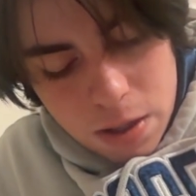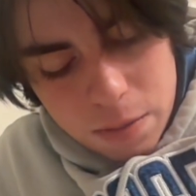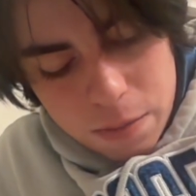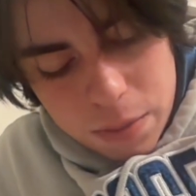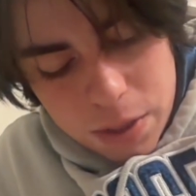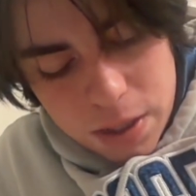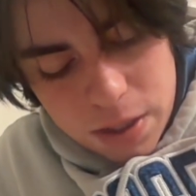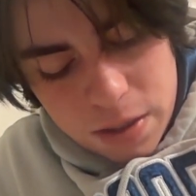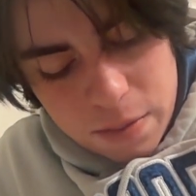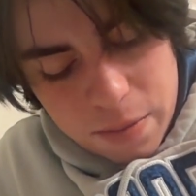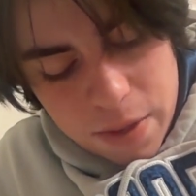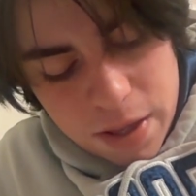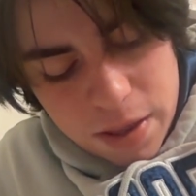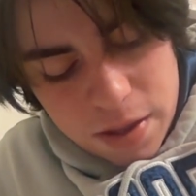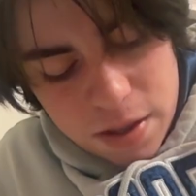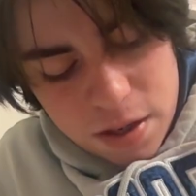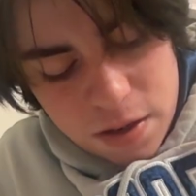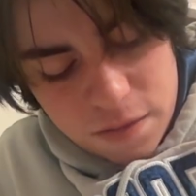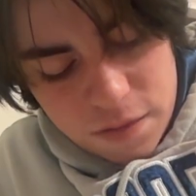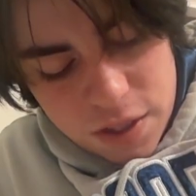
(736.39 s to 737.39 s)
but in the
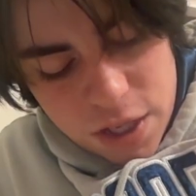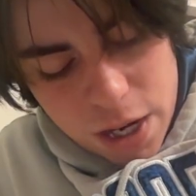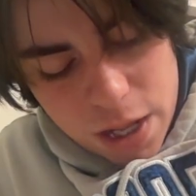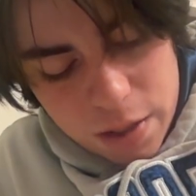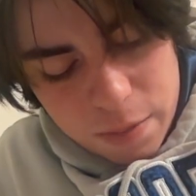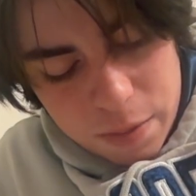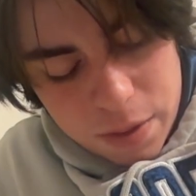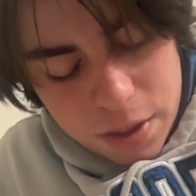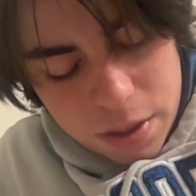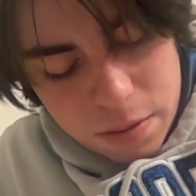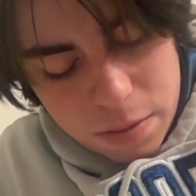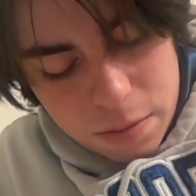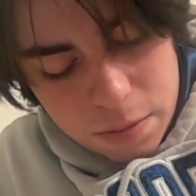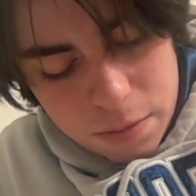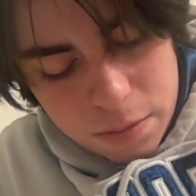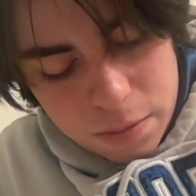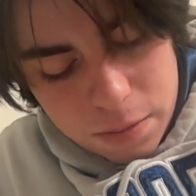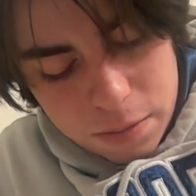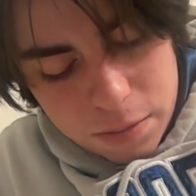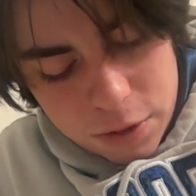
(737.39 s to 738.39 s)
method of Chalapin
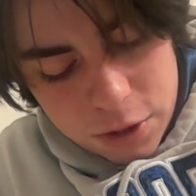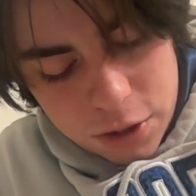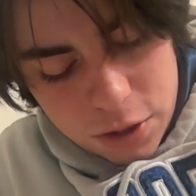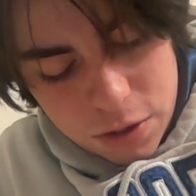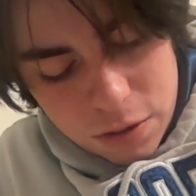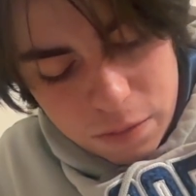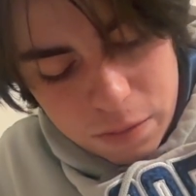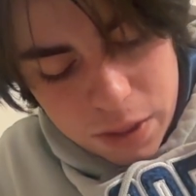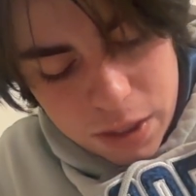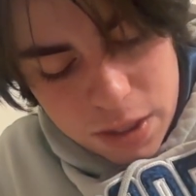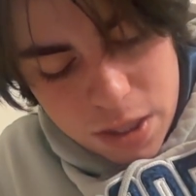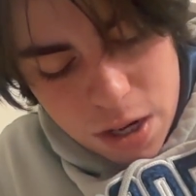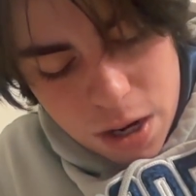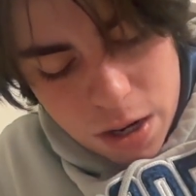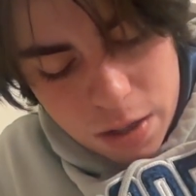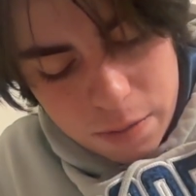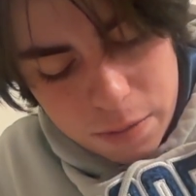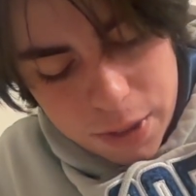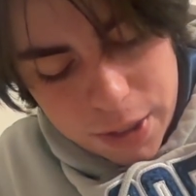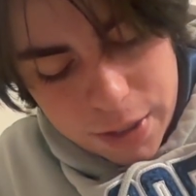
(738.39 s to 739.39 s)
should be
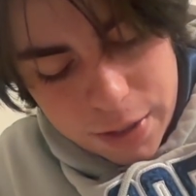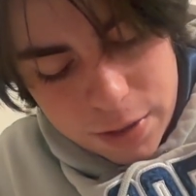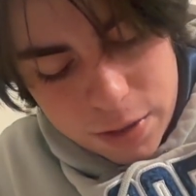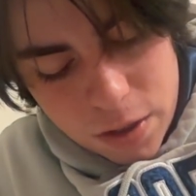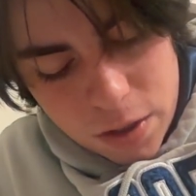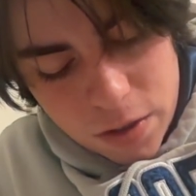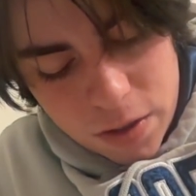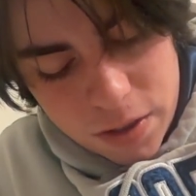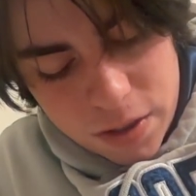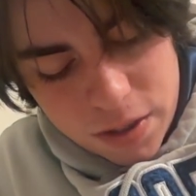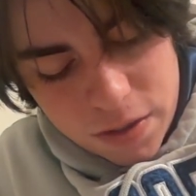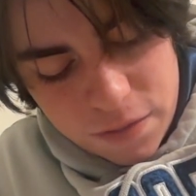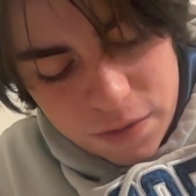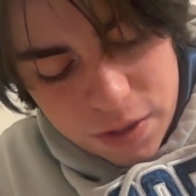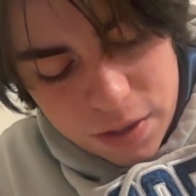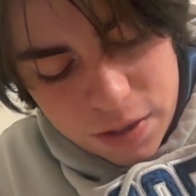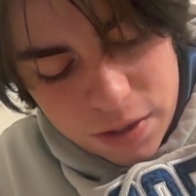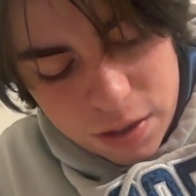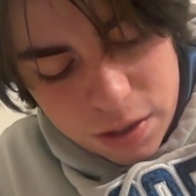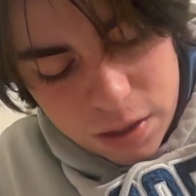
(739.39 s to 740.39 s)
taught because artists of
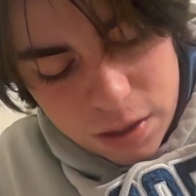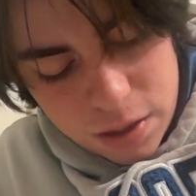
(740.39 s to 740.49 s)
this